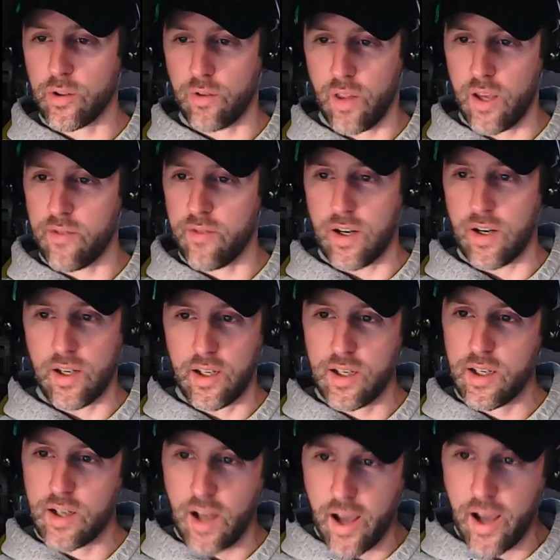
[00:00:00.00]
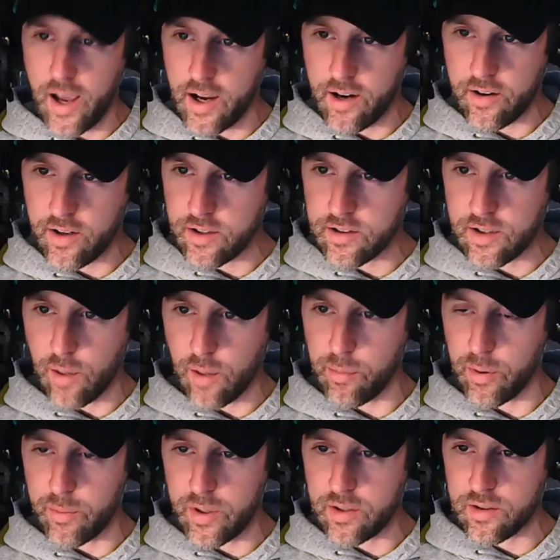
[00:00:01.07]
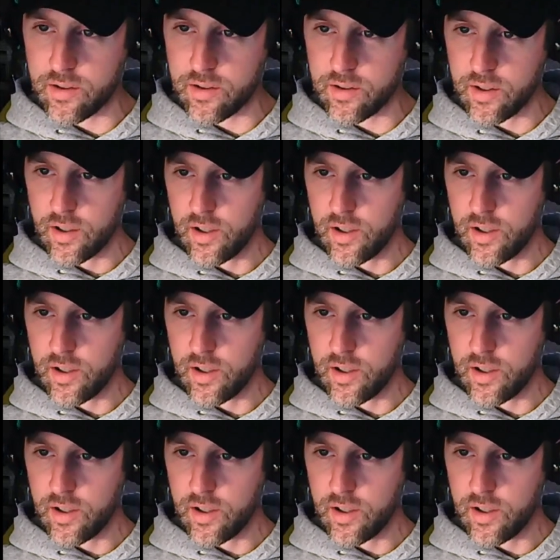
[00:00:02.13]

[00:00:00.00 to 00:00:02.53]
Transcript: do they even need iron and supplements?